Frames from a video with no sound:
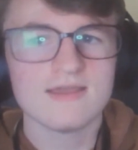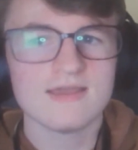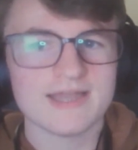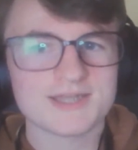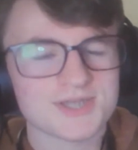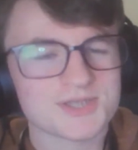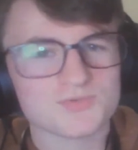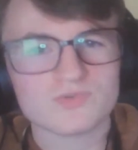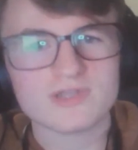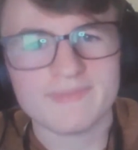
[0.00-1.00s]
It's
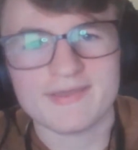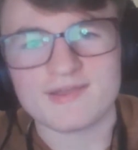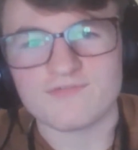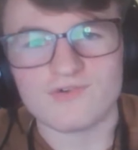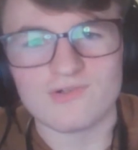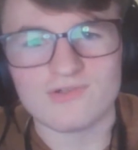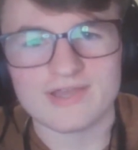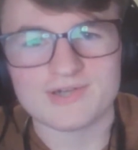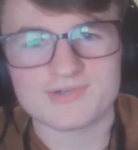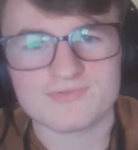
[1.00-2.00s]
really pitiful
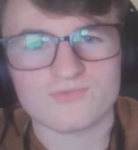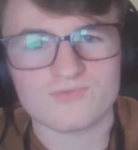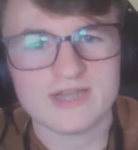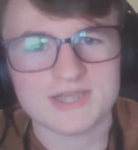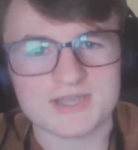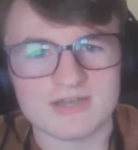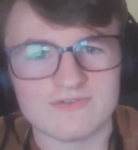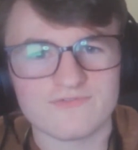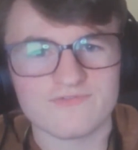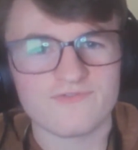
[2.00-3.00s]
and reeks
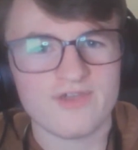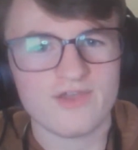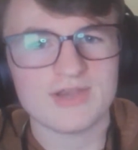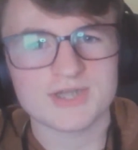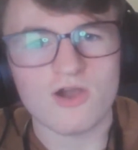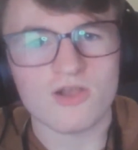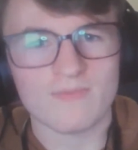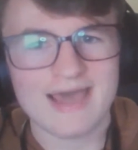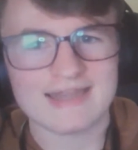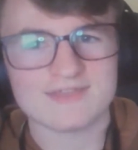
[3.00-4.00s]
of very
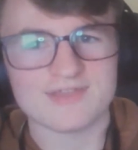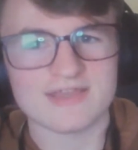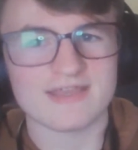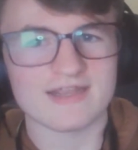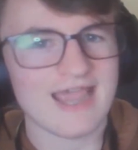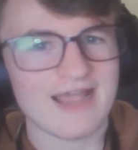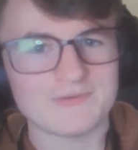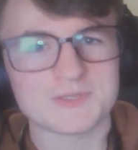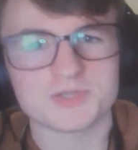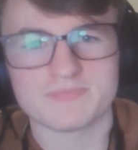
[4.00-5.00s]
dogmatic thinking to
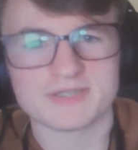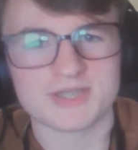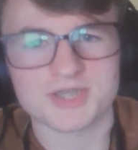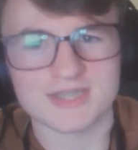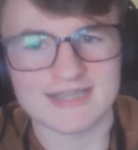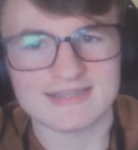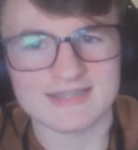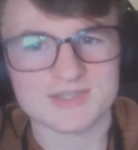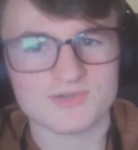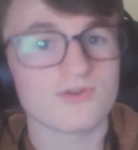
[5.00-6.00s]
have such a position like
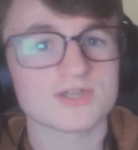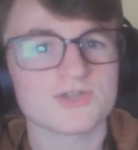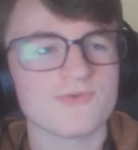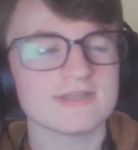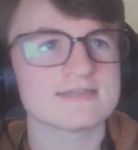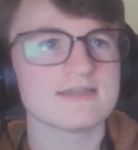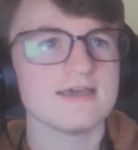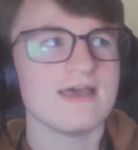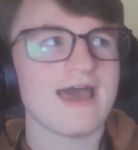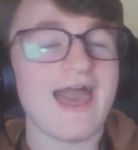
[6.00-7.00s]
this, or to at least
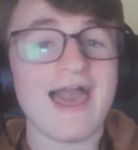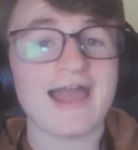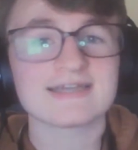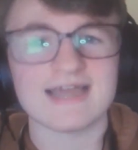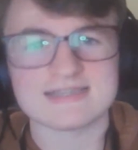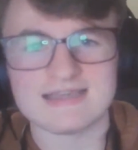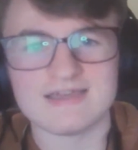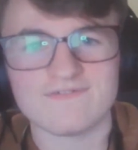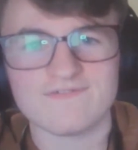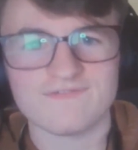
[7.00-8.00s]
act as
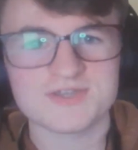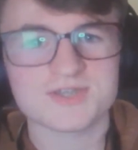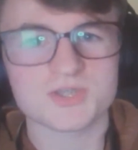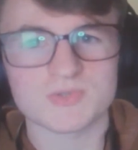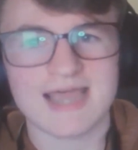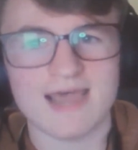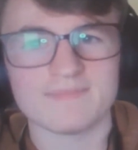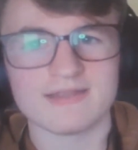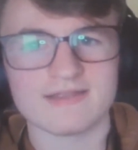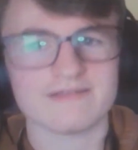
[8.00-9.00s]
if this is what's
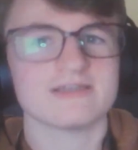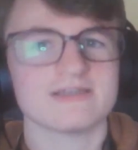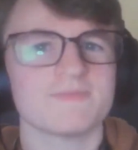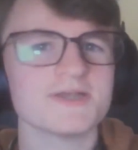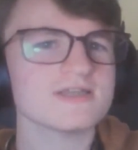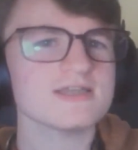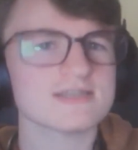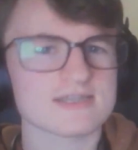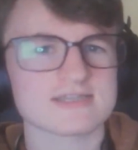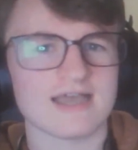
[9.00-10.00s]
happening, especially
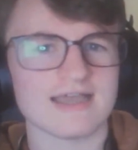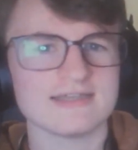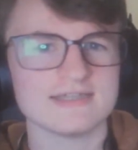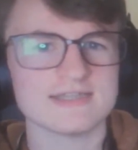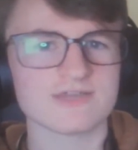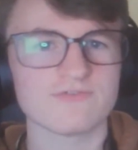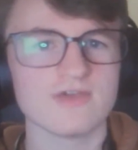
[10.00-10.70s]
since scientists have